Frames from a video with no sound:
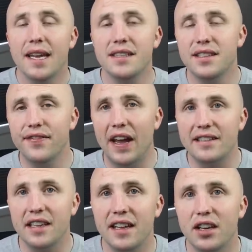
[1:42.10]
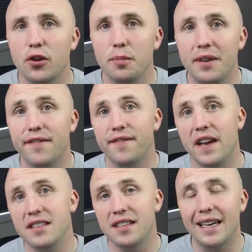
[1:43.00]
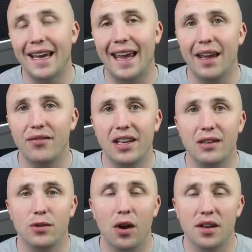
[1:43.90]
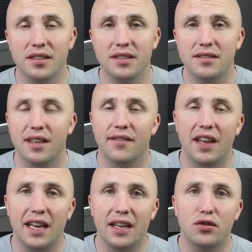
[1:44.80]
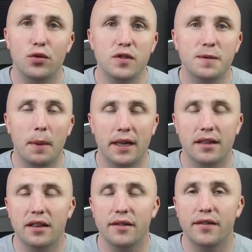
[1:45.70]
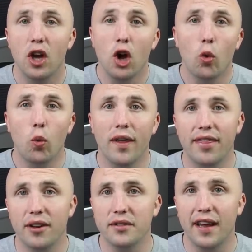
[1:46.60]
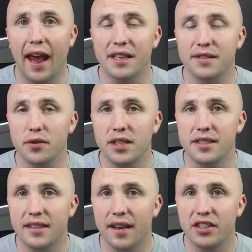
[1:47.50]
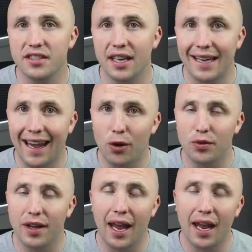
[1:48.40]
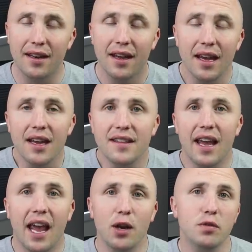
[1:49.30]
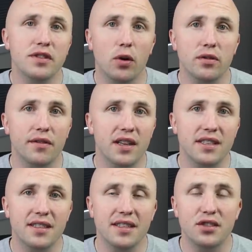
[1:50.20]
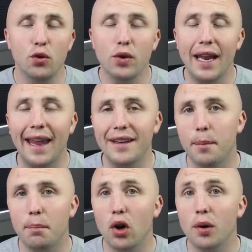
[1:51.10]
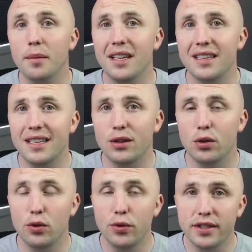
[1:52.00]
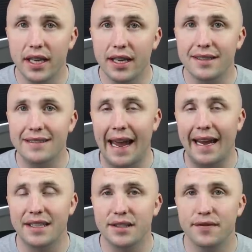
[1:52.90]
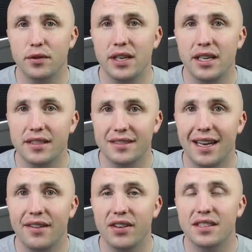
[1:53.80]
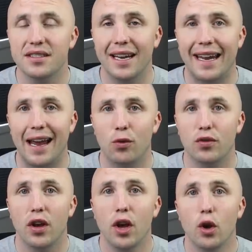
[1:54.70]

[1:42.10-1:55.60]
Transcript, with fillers: is the fact that they could be facing heavy losses if they get too speculative with their tax-free savings account. And the end result of this is you could end up permanently losing tax-free savings account